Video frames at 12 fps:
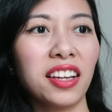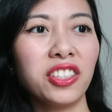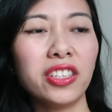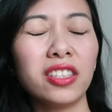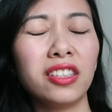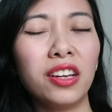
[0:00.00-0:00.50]

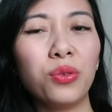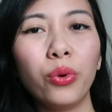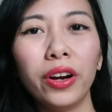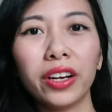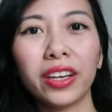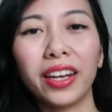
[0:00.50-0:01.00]
just did
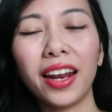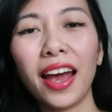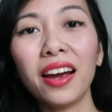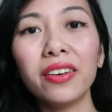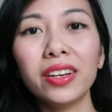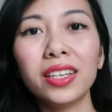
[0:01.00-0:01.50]
work and
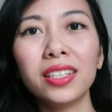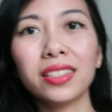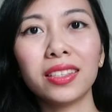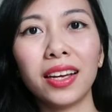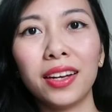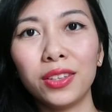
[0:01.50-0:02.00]

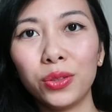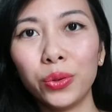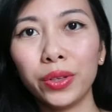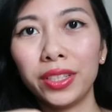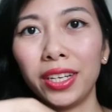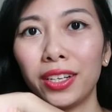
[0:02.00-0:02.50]
errands and
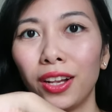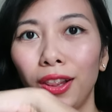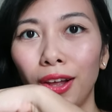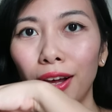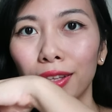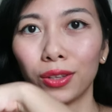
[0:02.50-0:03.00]
did a
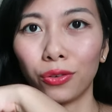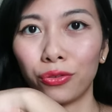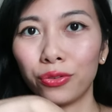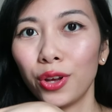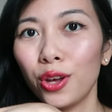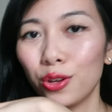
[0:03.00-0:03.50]
lot of
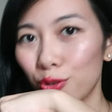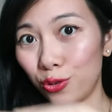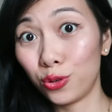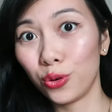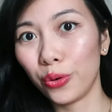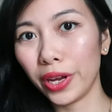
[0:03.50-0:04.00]

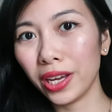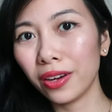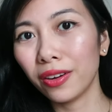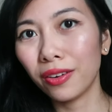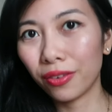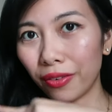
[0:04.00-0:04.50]

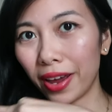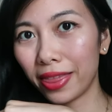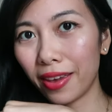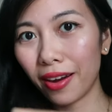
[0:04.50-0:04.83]
sewing right